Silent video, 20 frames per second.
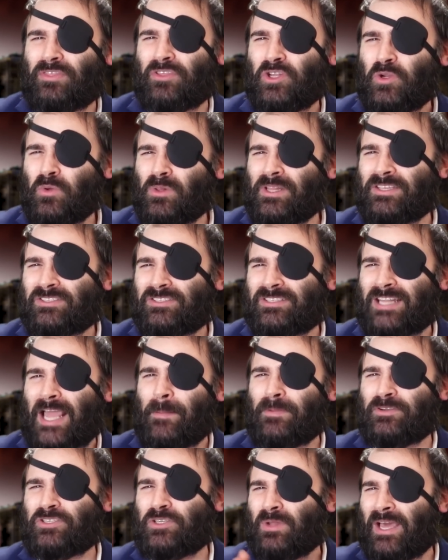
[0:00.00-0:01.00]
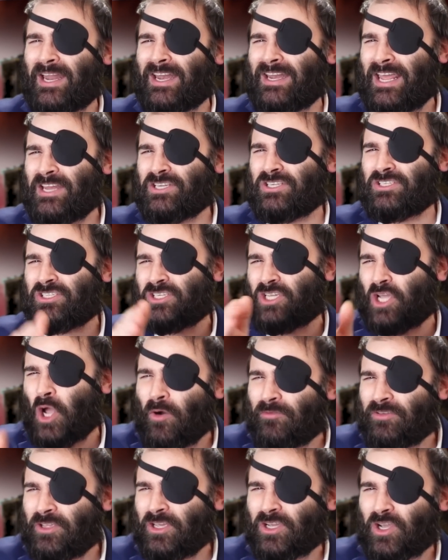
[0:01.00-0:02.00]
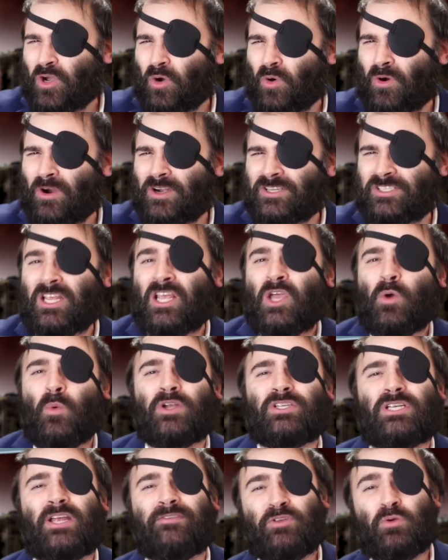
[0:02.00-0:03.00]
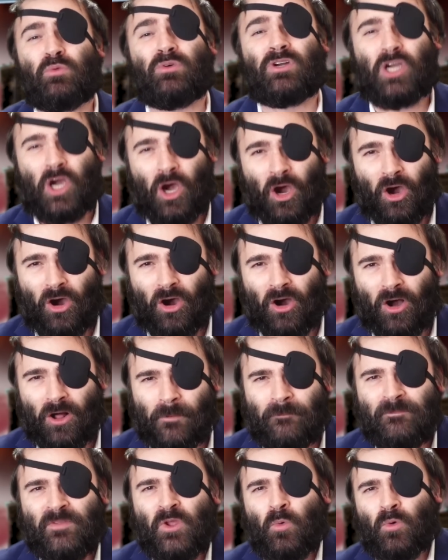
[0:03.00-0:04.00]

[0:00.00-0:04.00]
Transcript: the newly established United Nations Sokovia Accords, which, if you recall,